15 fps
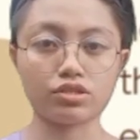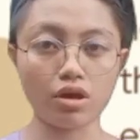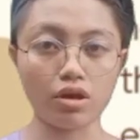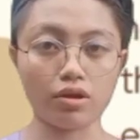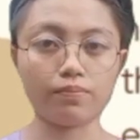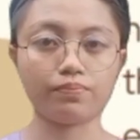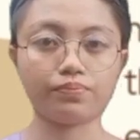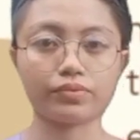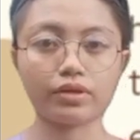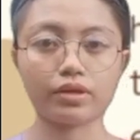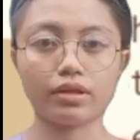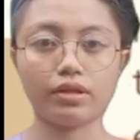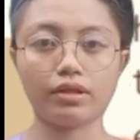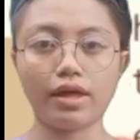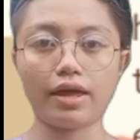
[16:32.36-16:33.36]
That's
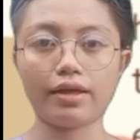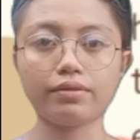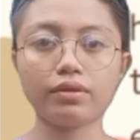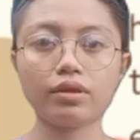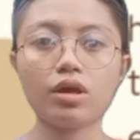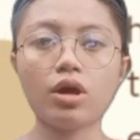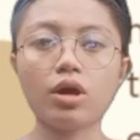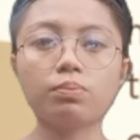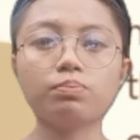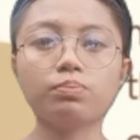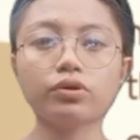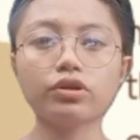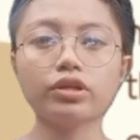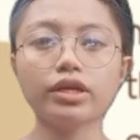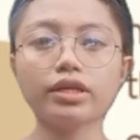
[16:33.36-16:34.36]
all. Then,
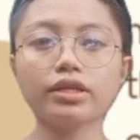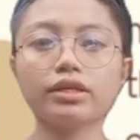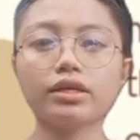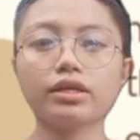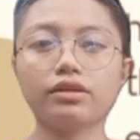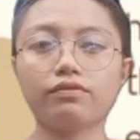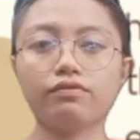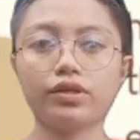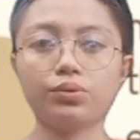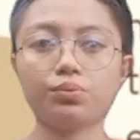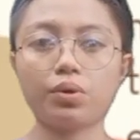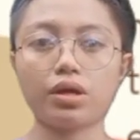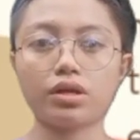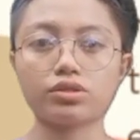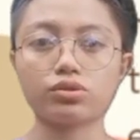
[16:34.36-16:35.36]
bullied
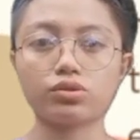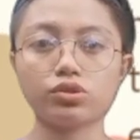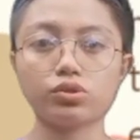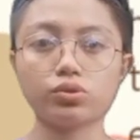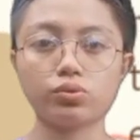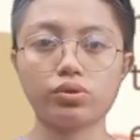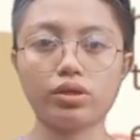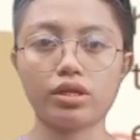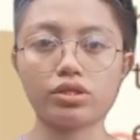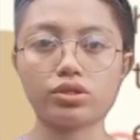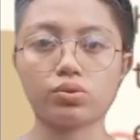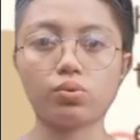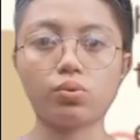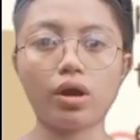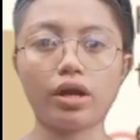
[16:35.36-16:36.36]
individuals or
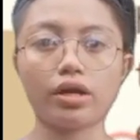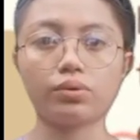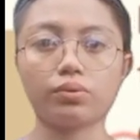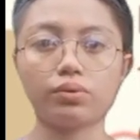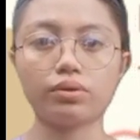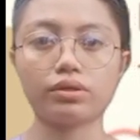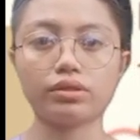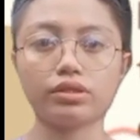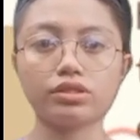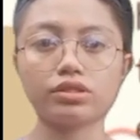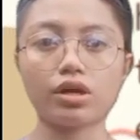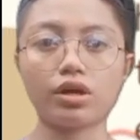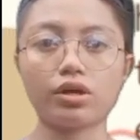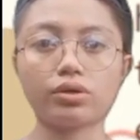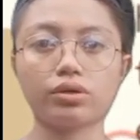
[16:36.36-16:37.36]
students
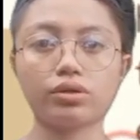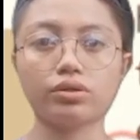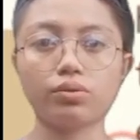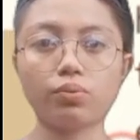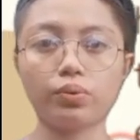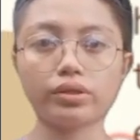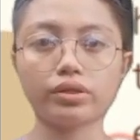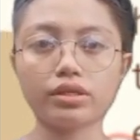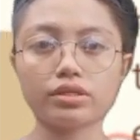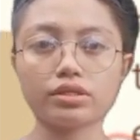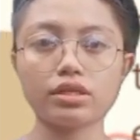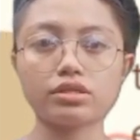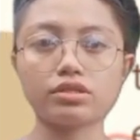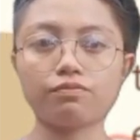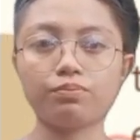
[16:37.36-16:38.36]
these are the
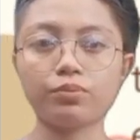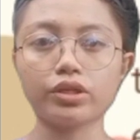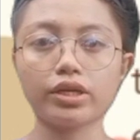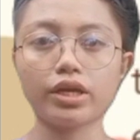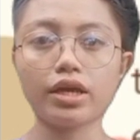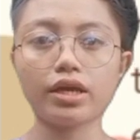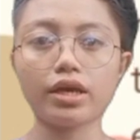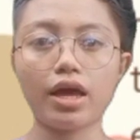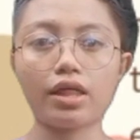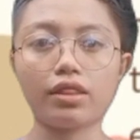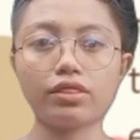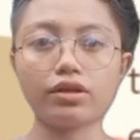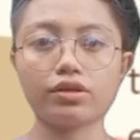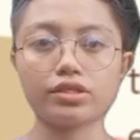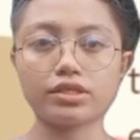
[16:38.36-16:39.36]
witnesses of
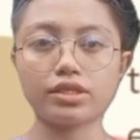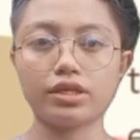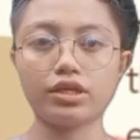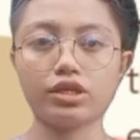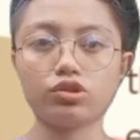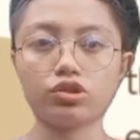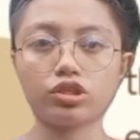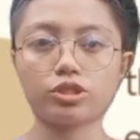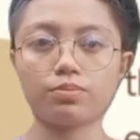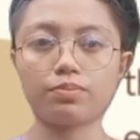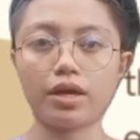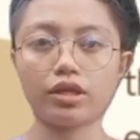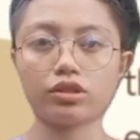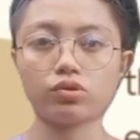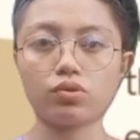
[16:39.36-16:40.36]
bullying, and there is a
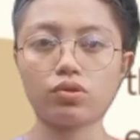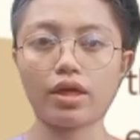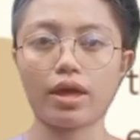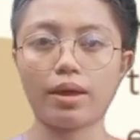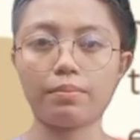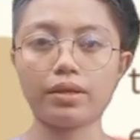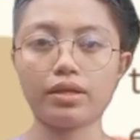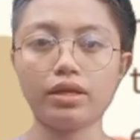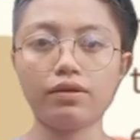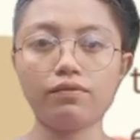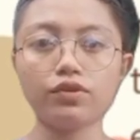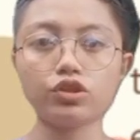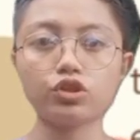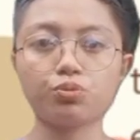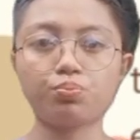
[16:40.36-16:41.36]
need to explain to
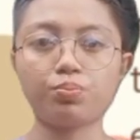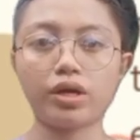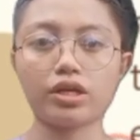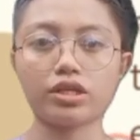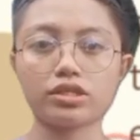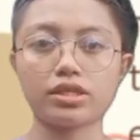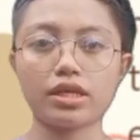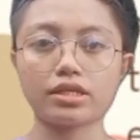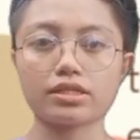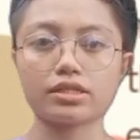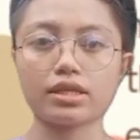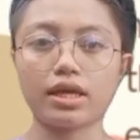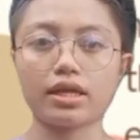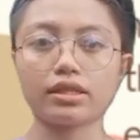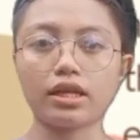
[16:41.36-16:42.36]
them and even to
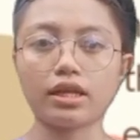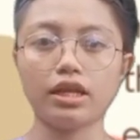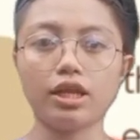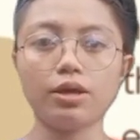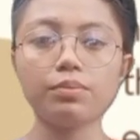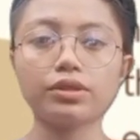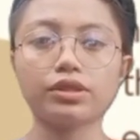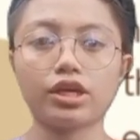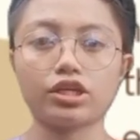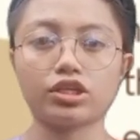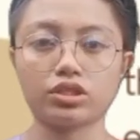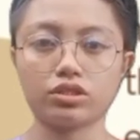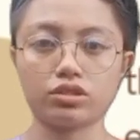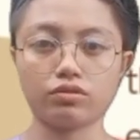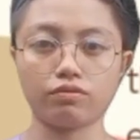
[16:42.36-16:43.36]
parents the extent and
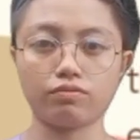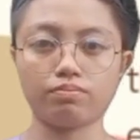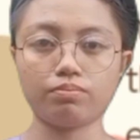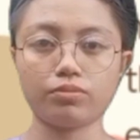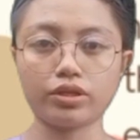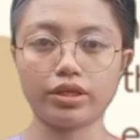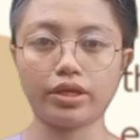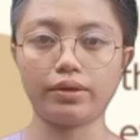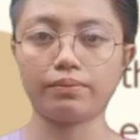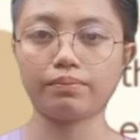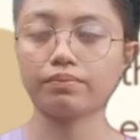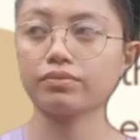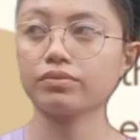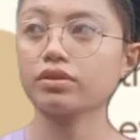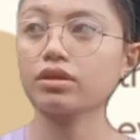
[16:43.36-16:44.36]
limitations of
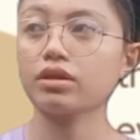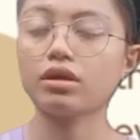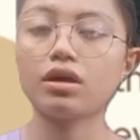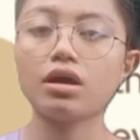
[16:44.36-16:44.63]
bullying.